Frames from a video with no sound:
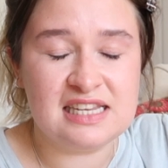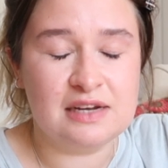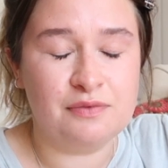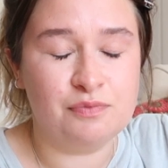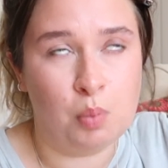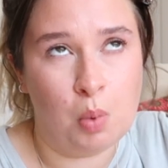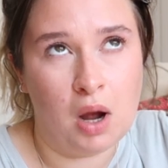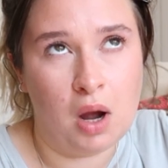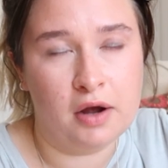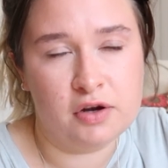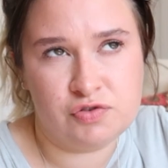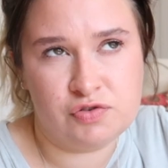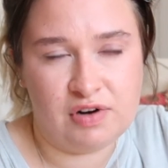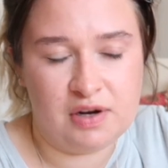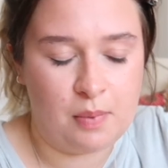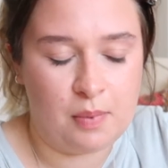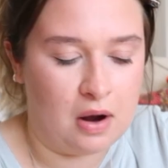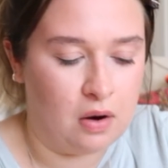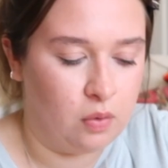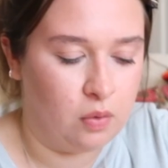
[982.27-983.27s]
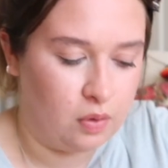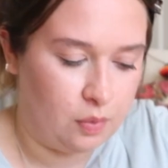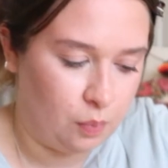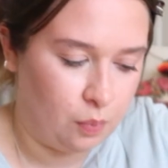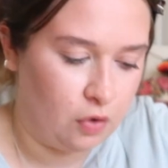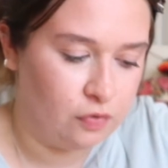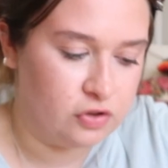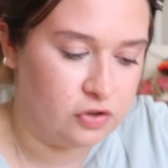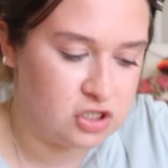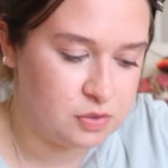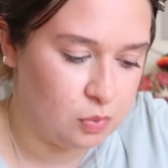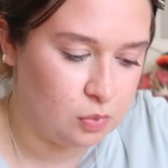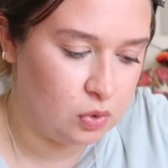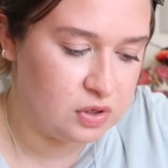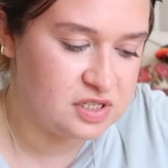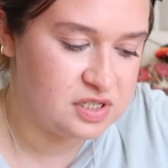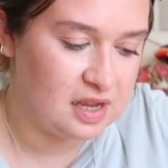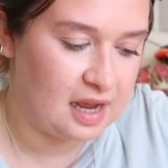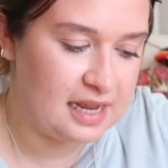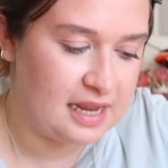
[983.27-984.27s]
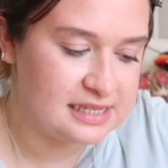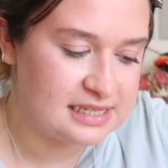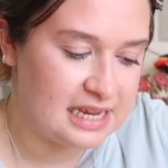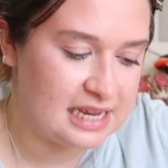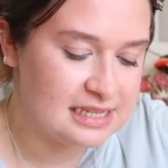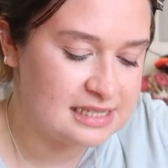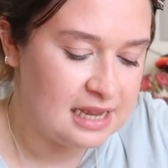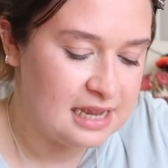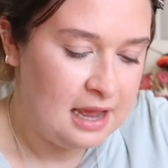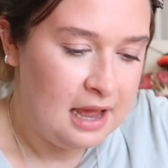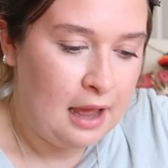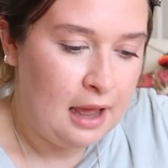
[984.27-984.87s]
It works really well on the smaller sizes,